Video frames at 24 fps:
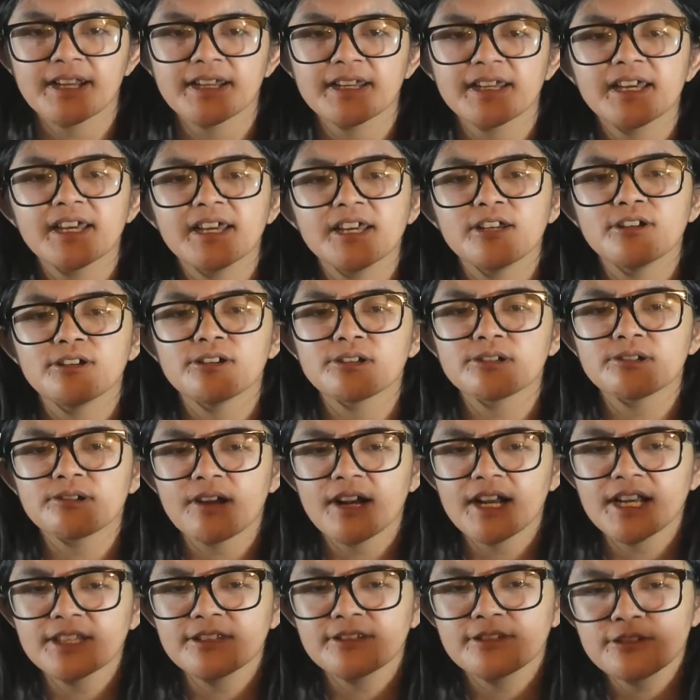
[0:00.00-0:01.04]
You're trying
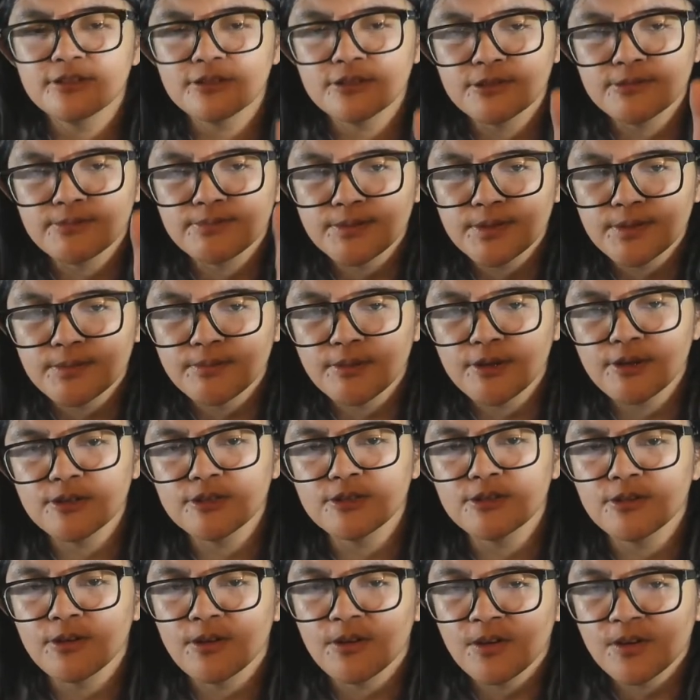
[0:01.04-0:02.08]
to promote your
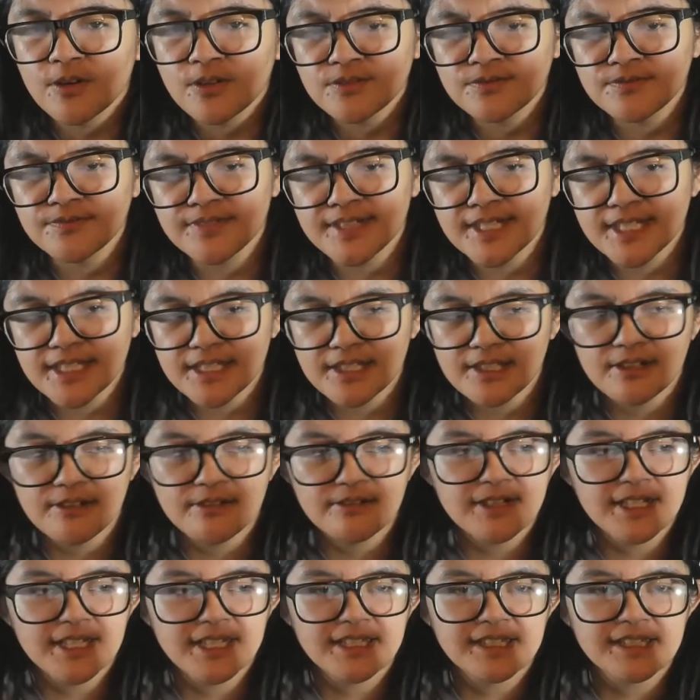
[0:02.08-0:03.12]
own video
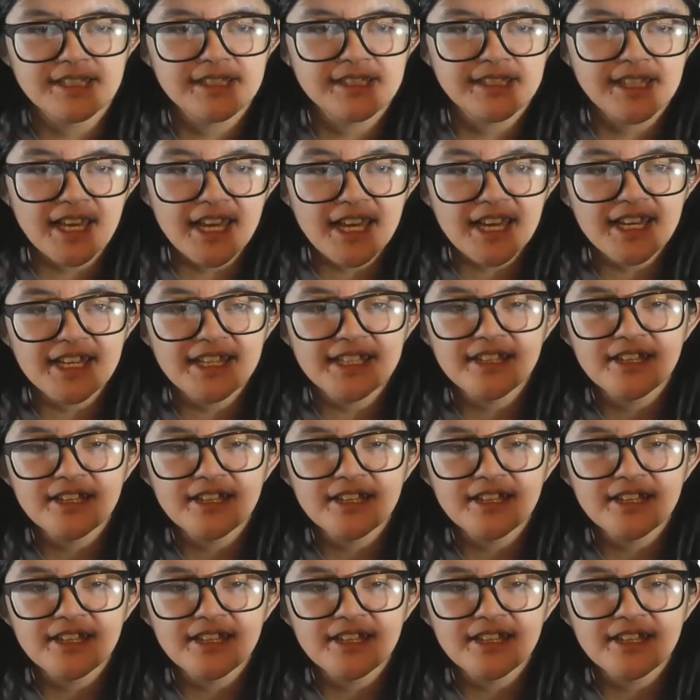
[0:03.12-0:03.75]
instead